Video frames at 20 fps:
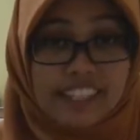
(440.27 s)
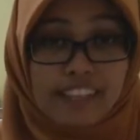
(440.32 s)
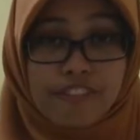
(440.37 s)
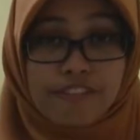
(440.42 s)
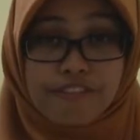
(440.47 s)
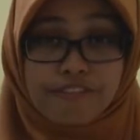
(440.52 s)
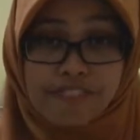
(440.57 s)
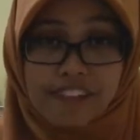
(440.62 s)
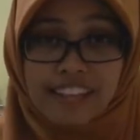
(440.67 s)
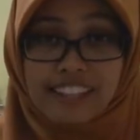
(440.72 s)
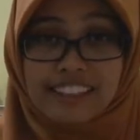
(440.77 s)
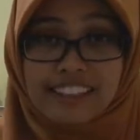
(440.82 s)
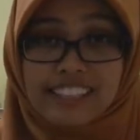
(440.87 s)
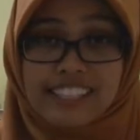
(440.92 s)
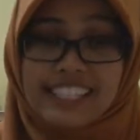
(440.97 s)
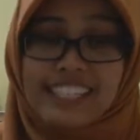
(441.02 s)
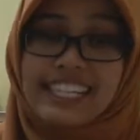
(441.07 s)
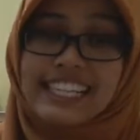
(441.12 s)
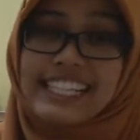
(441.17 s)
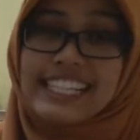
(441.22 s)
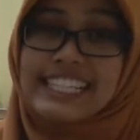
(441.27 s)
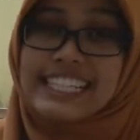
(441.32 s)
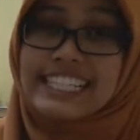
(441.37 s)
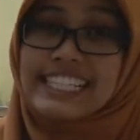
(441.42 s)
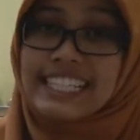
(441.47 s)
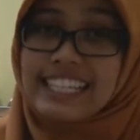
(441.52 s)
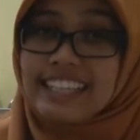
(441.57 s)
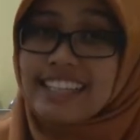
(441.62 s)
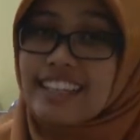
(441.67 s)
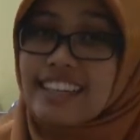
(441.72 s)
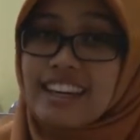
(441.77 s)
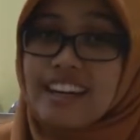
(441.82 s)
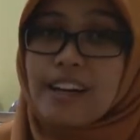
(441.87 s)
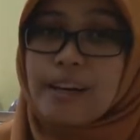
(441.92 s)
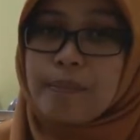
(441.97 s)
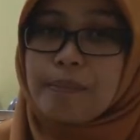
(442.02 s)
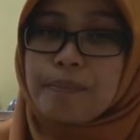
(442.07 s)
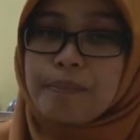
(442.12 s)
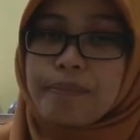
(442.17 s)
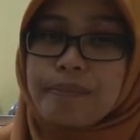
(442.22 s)
third factor is
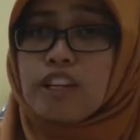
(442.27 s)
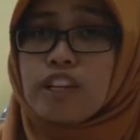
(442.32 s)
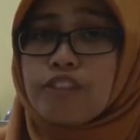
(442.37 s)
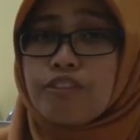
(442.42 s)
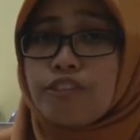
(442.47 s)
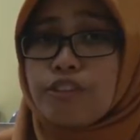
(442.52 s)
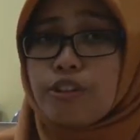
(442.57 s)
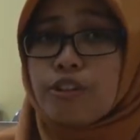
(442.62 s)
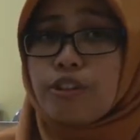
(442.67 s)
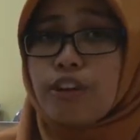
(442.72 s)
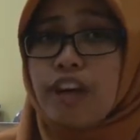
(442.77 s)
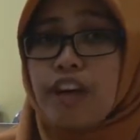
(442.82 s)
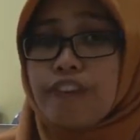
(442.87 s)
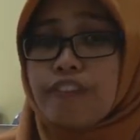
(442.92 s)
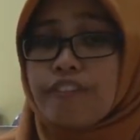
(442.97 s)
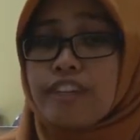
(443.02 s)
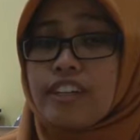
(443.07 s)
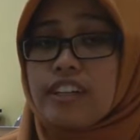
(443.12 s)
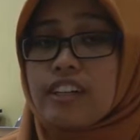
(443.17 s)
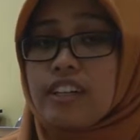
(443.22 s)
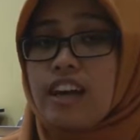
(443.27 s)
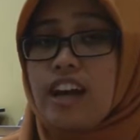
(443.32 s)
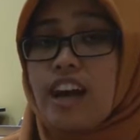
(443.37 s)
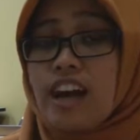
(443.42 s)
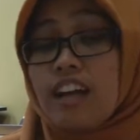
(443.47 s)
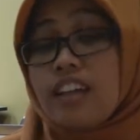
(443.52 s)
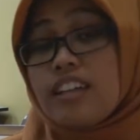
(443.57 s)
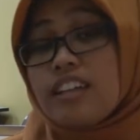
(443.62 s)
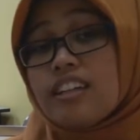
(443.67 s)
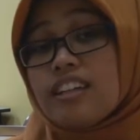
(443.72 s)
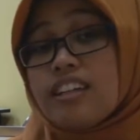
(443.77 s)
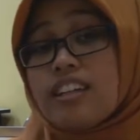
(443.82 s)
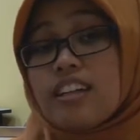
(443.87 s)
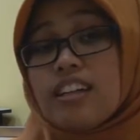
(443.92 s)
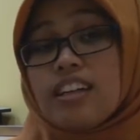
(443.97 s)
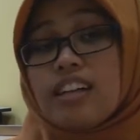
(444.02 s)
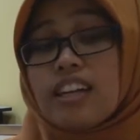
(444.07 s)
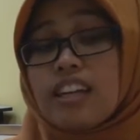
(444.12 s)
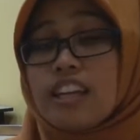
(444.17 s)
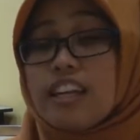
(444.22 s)
income. If you have a higher
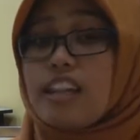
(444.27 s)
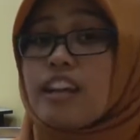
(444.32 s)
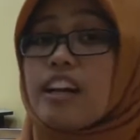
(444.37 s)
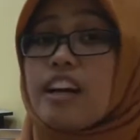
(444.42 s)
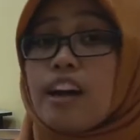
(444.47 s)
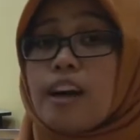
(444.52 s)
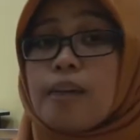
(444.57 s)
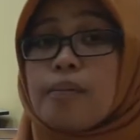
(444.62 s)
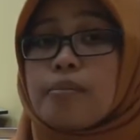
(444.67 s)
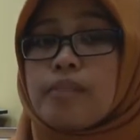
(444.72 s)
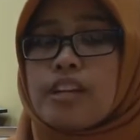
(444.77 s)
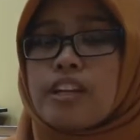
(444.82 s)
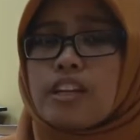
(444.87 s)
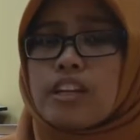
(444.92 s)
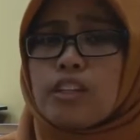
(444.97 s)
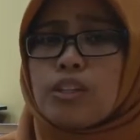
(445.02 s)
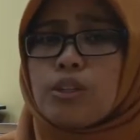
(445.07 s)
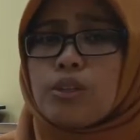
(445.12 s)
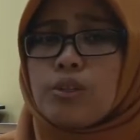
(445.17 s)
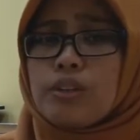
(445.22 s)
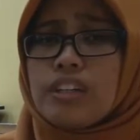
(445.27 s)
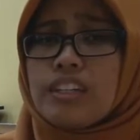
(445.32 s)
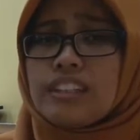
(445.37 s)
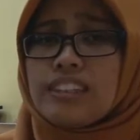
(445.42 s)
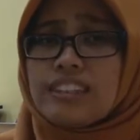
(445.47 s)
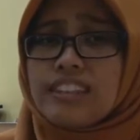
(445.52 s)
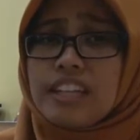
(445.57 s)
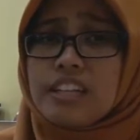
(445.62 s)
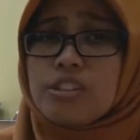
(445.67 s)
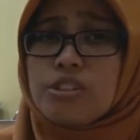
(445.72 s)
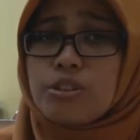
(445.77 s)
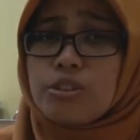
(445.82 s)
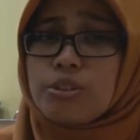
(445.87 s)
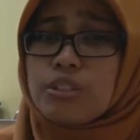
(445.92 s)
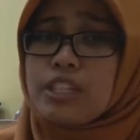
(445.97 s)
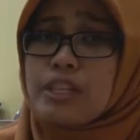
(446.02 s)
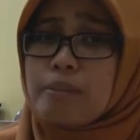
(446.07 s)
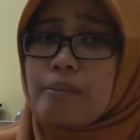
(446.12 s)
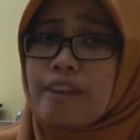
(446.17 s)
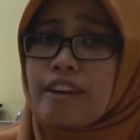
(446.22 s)
income, you will tend to
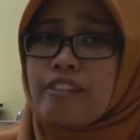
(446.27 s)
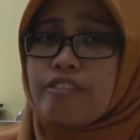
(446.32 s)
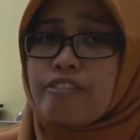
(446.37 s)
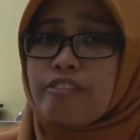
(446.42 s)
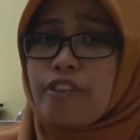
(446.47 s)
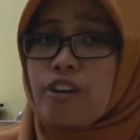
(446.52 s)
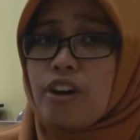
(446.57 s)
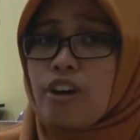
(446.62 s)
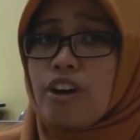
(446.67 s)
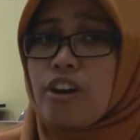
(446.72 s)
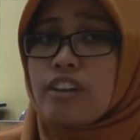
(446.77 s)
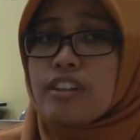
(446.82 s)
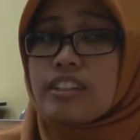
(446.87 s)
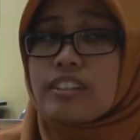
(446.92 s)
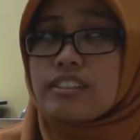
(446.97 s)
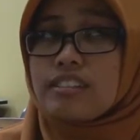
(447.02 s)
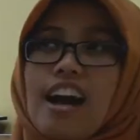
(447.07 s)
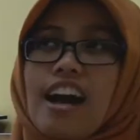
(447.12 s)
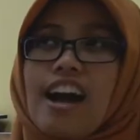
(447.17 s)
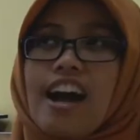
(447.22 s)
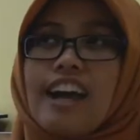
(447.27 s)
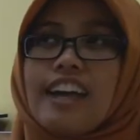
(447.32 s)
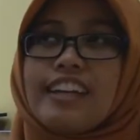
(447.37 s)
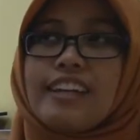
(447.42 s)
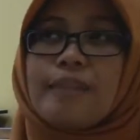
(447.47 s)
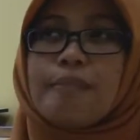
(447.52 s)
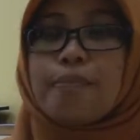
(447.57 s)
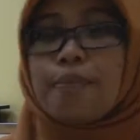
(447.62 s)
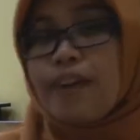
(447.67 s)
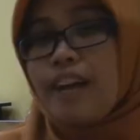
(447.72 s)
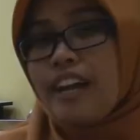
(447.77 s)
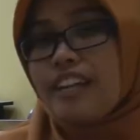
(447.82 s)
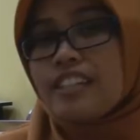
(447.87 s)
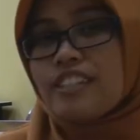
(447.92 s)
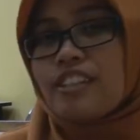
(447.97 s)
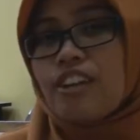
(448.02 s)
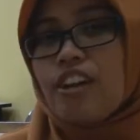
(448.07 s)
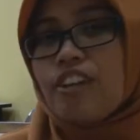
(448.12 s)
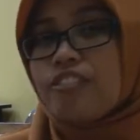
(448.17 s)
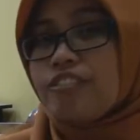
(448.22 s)
demand for higher price
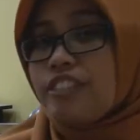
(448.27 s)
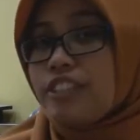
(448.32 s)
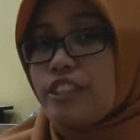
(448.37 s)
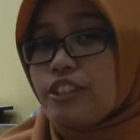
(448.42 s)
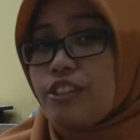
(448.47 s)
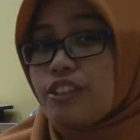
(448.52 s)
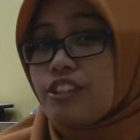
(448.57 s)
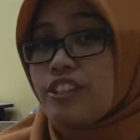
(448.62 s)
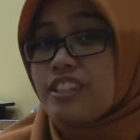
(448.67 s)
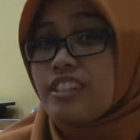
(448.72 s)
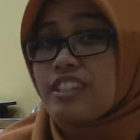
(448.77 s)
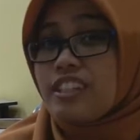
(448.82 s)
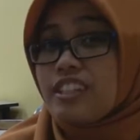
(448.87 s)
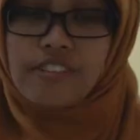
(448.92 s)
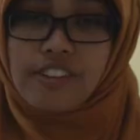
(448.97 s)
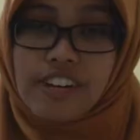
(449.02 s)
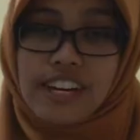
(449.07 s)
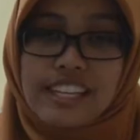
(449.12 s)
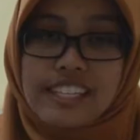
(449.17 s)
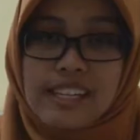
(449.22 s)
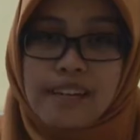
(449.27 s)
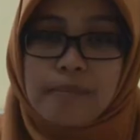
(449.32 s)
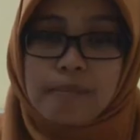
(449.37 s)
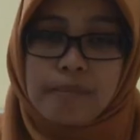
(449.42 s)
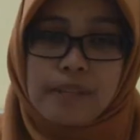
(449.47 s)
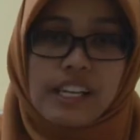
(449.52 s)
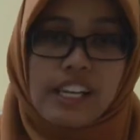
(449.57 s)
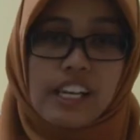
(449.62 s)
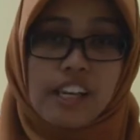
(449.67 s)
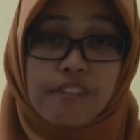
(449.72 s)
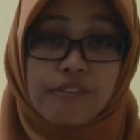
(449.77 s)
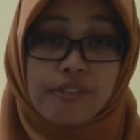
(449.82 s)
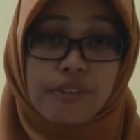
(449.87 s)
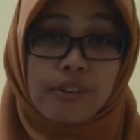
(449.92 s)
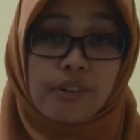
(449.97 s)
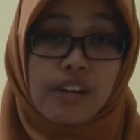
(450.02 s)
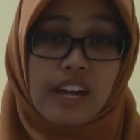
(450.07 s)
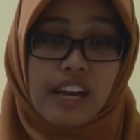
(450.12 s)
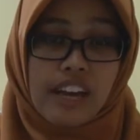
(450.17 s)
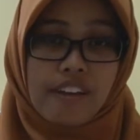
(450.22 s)
of the goods. For example, if
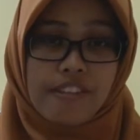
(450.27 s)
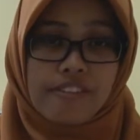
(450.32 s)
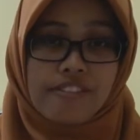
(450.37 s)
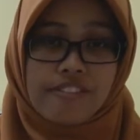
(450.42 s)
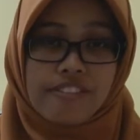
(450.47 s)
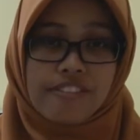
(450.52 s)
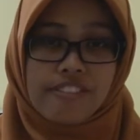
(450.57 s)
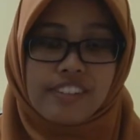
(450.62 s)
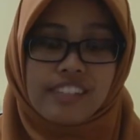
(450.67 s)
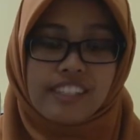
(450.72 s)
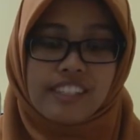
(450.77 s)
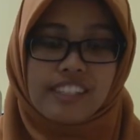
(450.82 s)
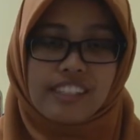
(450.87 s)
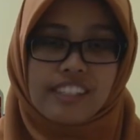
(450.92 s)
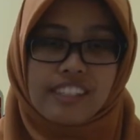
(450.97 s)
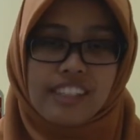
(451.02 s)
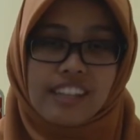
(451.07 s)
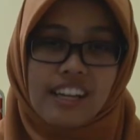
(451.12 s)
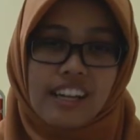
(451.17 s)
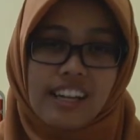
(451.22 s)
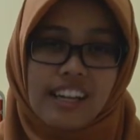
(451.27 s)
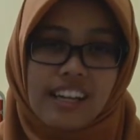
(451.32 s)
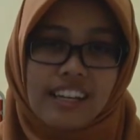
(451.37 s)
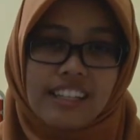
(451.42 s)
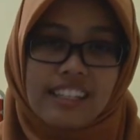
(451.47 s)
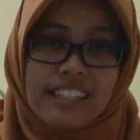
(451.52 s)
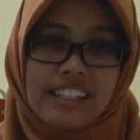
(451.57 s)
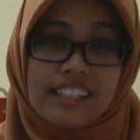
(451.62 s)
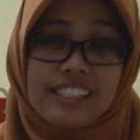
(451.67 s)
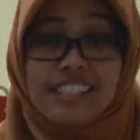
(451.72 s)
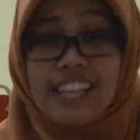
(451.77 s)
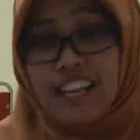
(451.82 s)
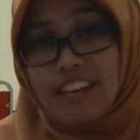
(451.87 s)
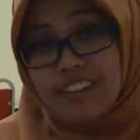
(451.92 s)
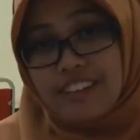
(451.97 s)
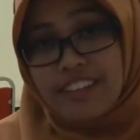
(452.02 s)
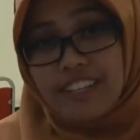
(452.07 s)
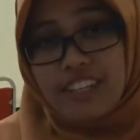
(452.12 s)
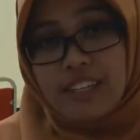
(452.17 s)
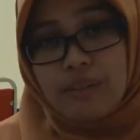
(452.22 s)
you have a higher
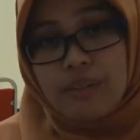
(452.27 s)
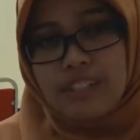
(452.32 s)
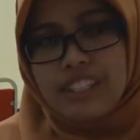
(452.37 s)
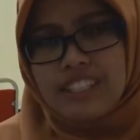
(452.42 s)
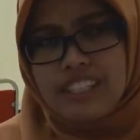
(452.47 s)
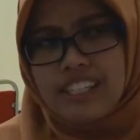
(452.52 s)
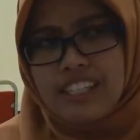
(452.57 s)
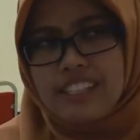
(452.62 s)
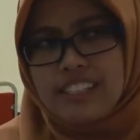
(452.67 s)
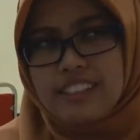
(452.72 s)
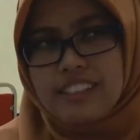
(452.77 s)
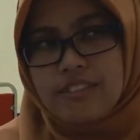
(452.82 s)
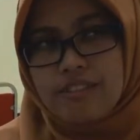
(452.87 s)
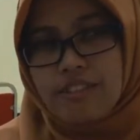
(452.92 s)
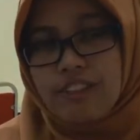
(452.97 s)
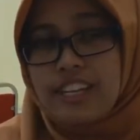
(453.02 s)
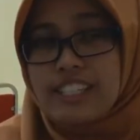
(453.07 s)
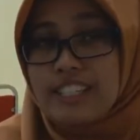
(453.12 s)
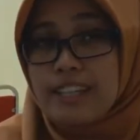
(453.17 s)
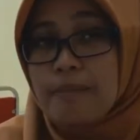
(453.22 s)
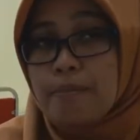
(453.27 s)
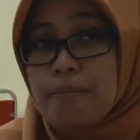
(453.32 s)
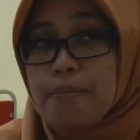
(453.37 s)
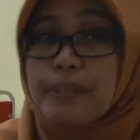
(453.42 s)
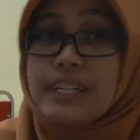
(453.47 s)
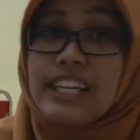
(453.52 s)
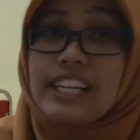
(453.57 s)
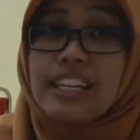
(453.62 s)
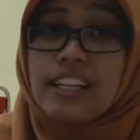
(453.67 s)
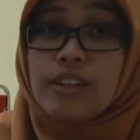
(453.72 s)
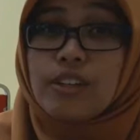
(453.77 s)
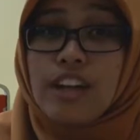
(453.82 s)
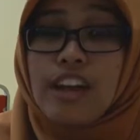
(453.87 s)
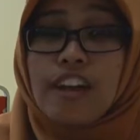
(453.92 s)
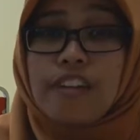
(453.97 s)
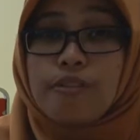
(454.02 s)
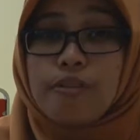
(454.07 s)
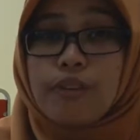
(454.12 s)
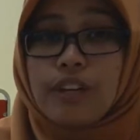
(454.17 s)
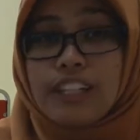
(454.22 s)
salary, which is, for example, you
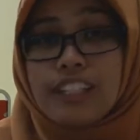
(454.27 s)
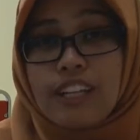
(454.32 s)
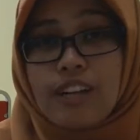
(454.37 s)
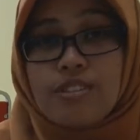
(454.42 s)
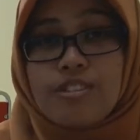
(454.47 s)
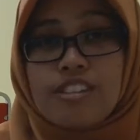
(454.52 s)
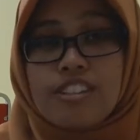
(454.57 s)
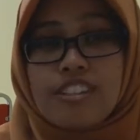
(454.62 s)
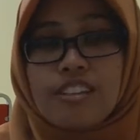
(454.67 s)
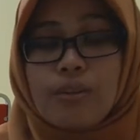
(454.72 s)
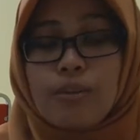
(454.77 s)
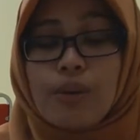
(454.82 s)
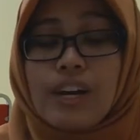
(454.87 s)
have 100,000